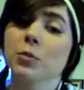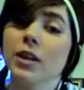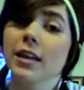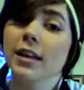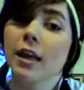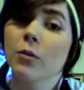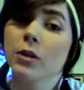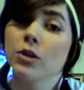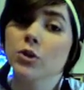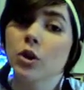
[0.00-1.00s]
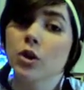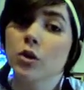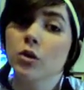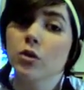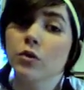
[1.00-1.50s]
morning and we
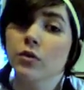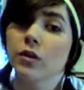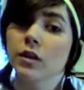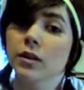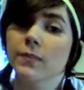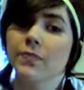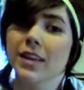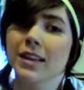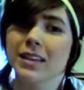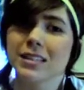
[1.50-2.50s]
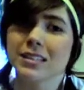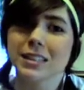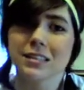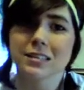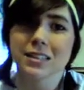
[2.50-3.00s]
drove,
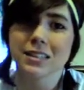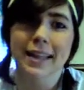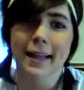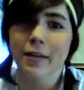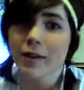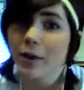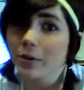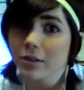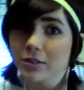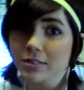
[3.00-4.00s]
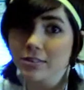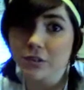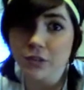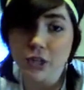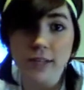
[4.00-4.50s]
6.5 hours
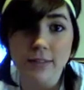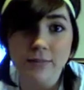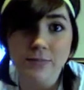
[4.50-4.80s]
to Virginia.